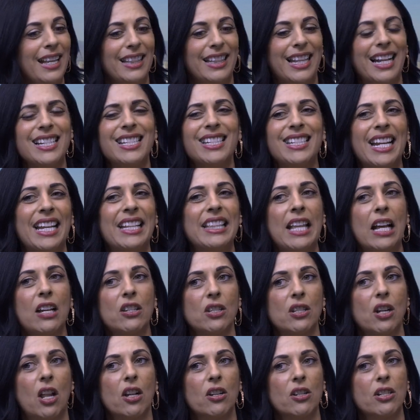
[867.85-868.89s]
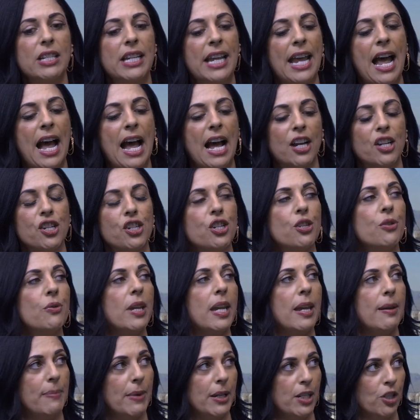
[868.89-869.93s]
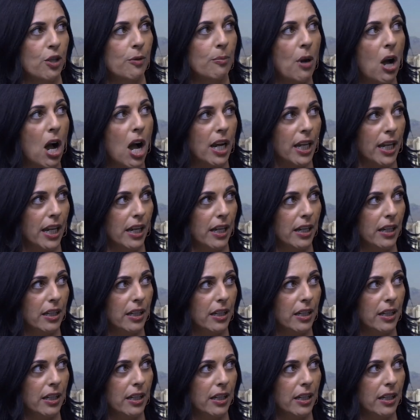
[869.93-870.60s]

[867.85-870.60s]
That's $10,000 cash you keep in your pocket.